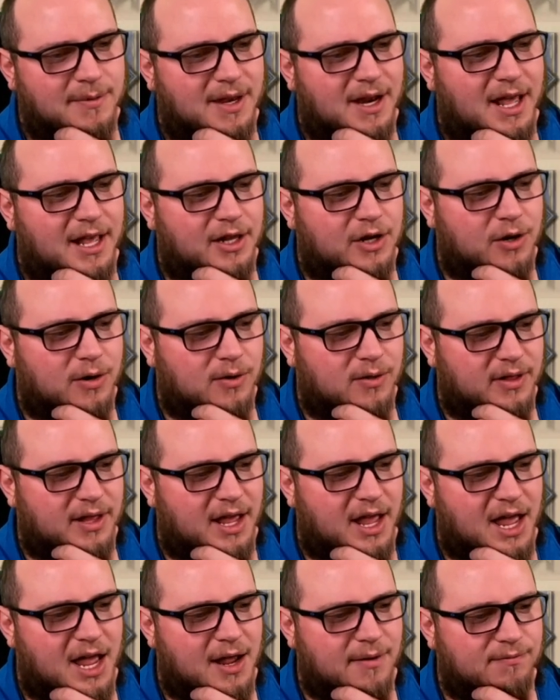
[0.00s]
that I currently
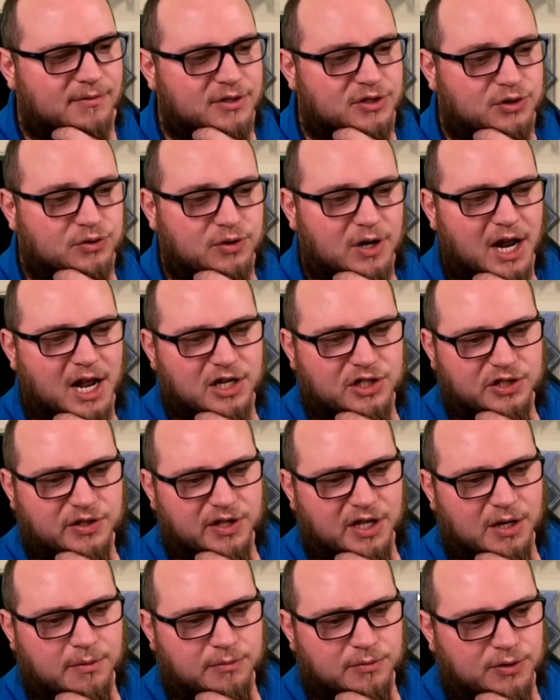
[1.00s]
have, the strategy
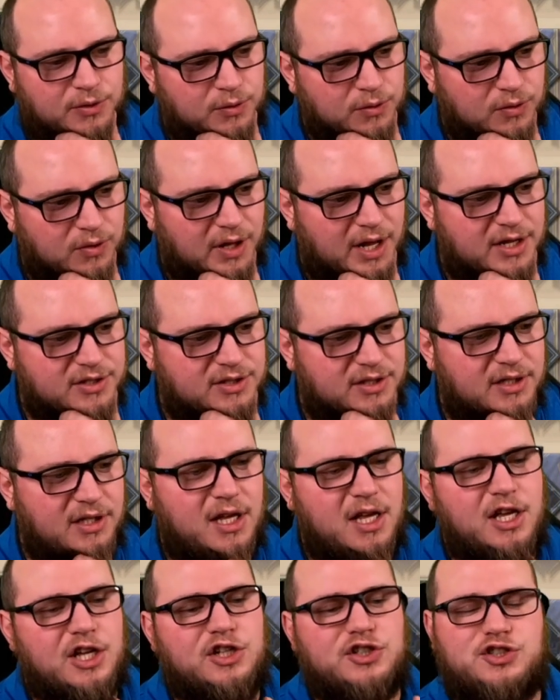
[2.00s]
that I'm utilizing,
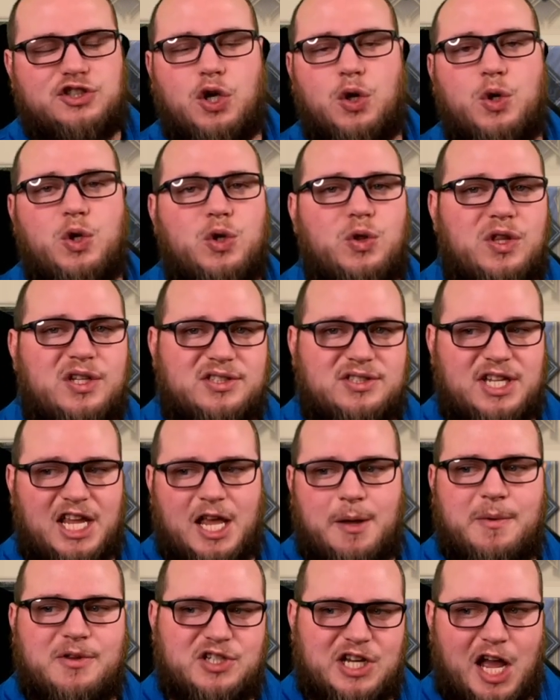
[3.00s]
show you the
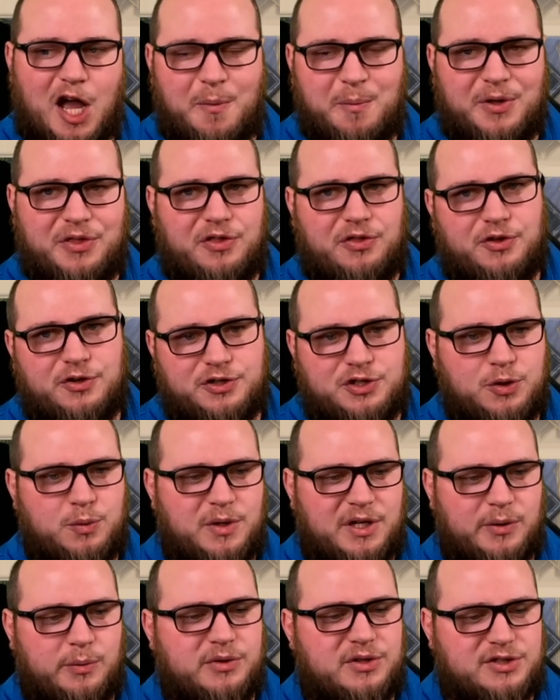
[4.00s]
damage output that they're
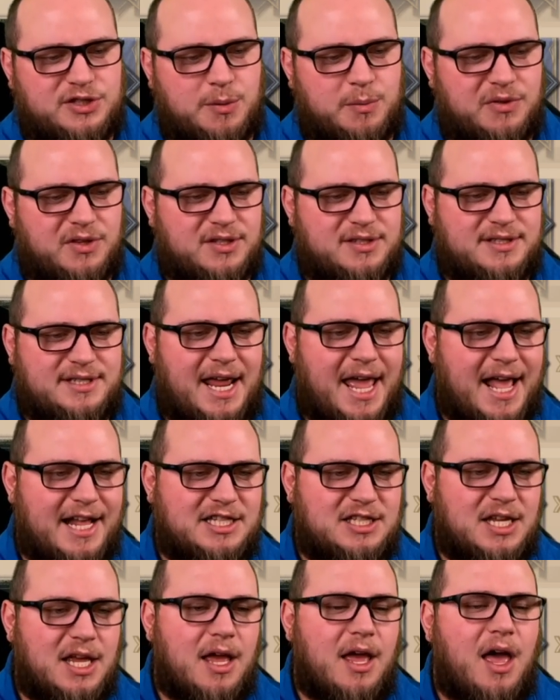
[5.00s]
doing with some of the
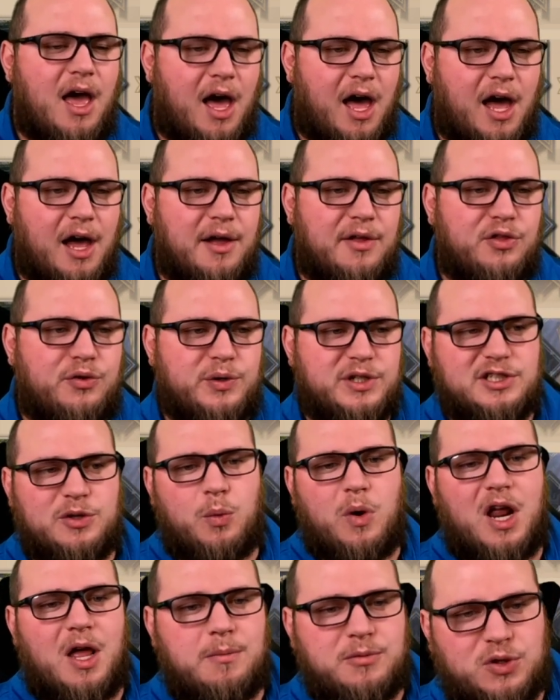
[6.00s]
stats. The
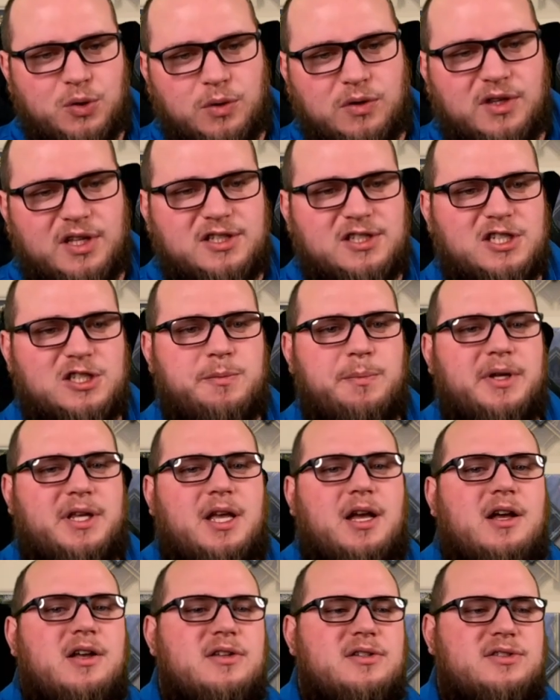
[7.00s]
reason why I'm doing this is
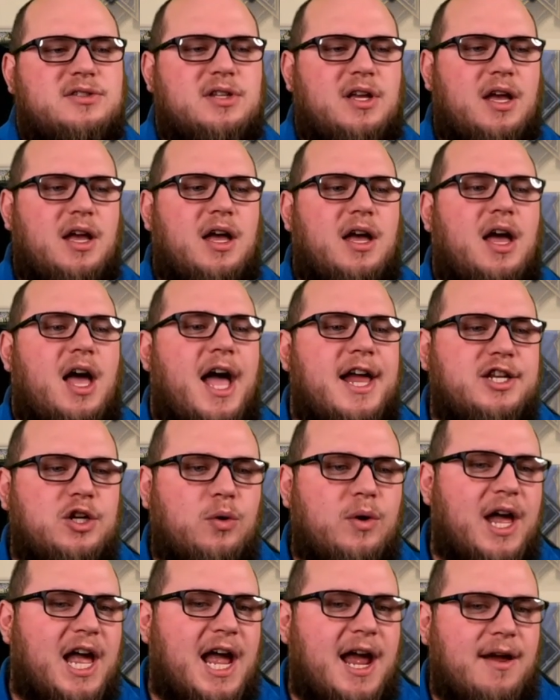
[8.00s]
because I
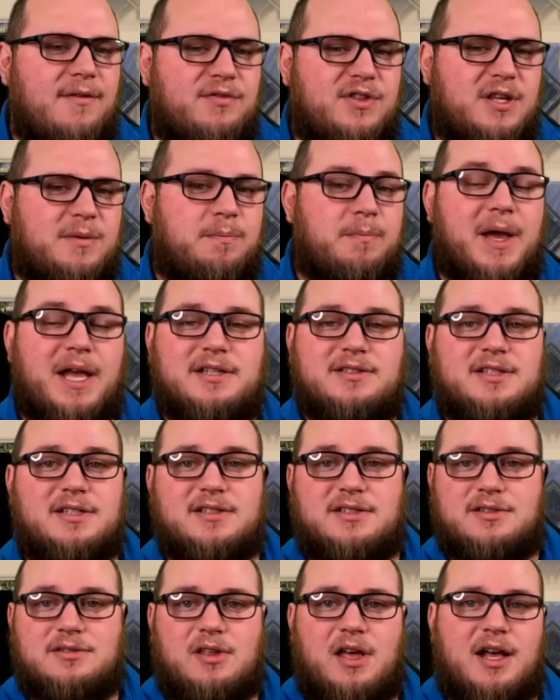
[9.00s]
don't have the best
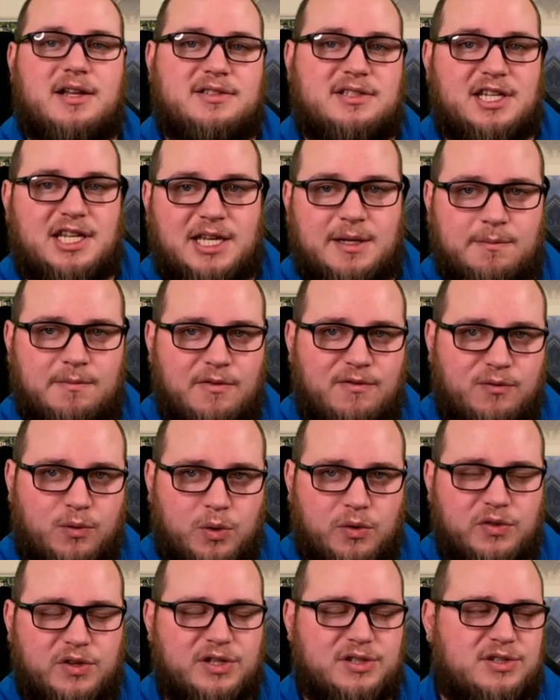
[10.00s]
in slot team
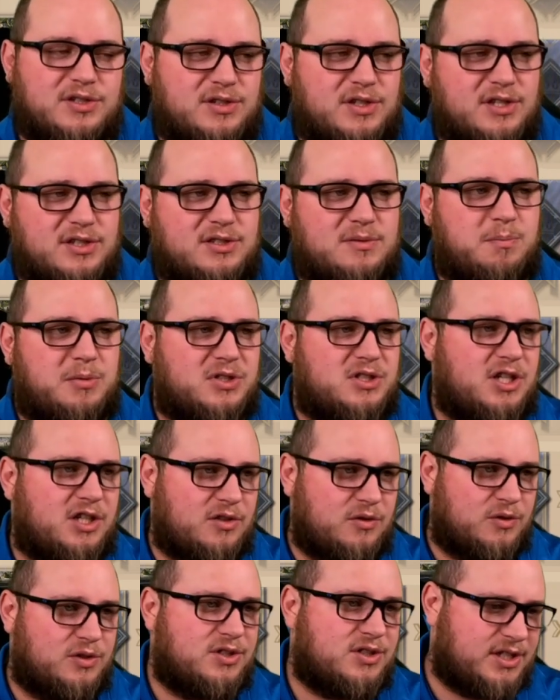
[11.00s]
for this
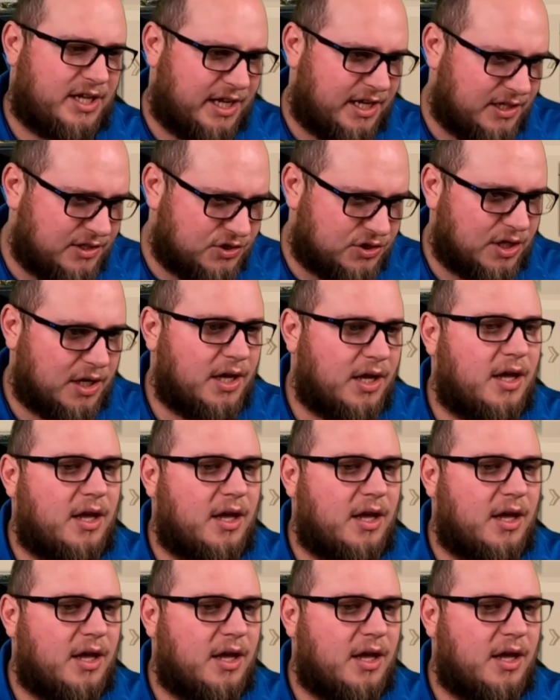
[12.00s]
particular stage.